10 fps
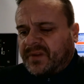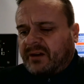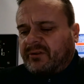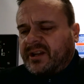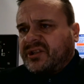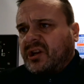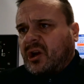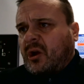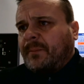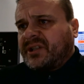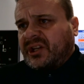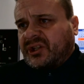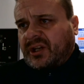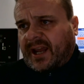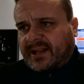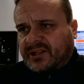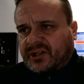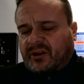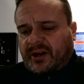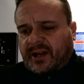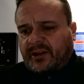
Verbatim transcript: there is a competition again tonight.